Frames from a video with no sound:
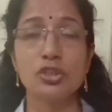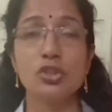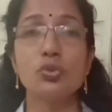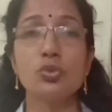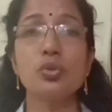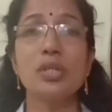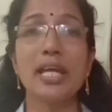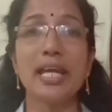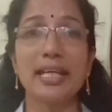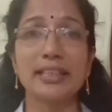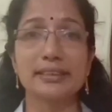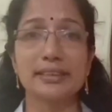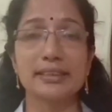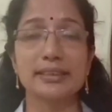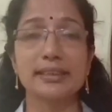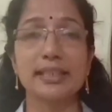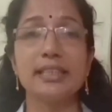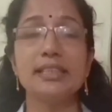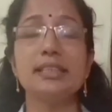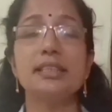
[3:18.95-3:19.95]
should
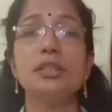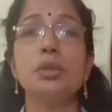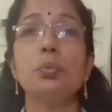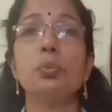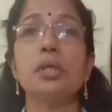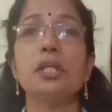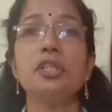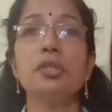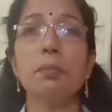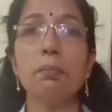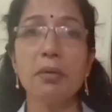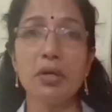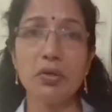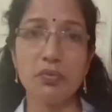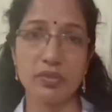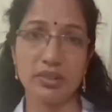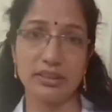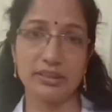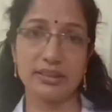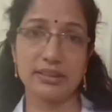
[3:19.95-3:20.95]
exercise different
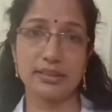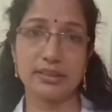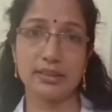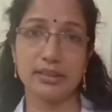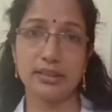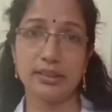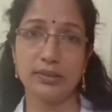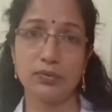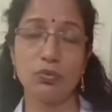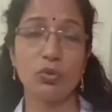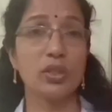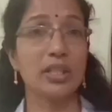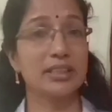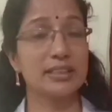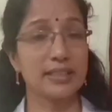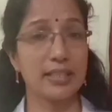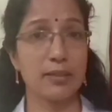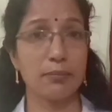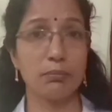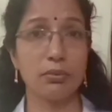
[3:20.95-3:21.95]
powers. For
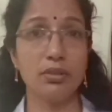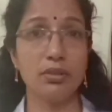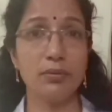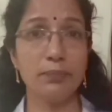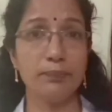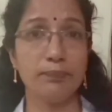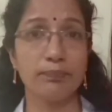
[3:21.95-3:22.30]
example,